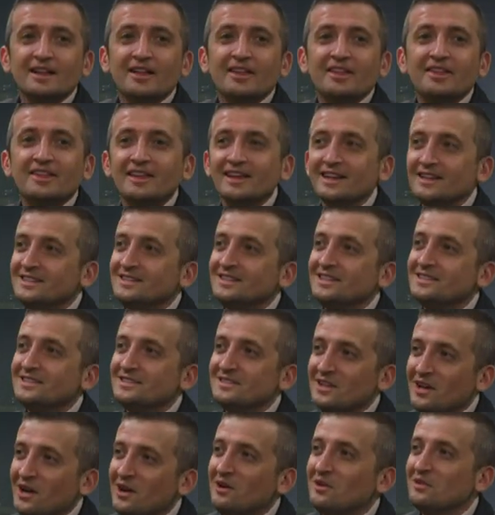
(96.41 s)
This is
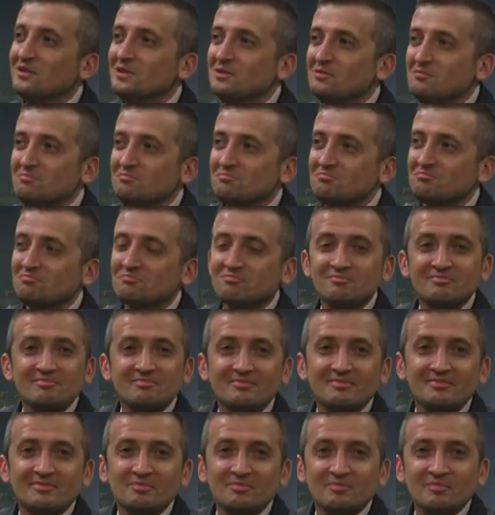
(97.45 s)
known
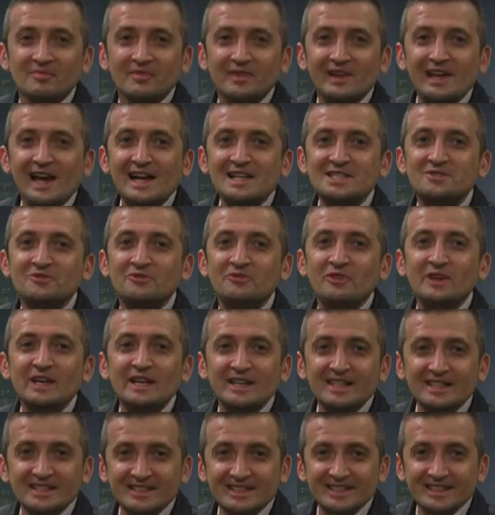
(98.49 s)
as
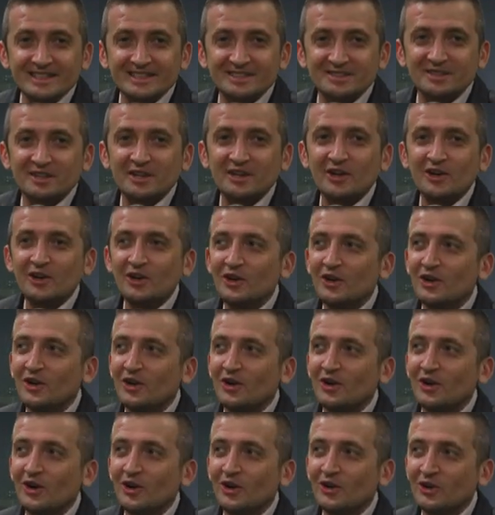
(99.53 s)
Venus's
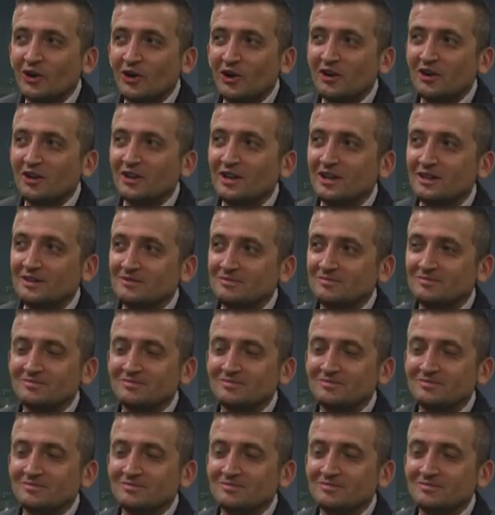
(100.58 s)
girdle.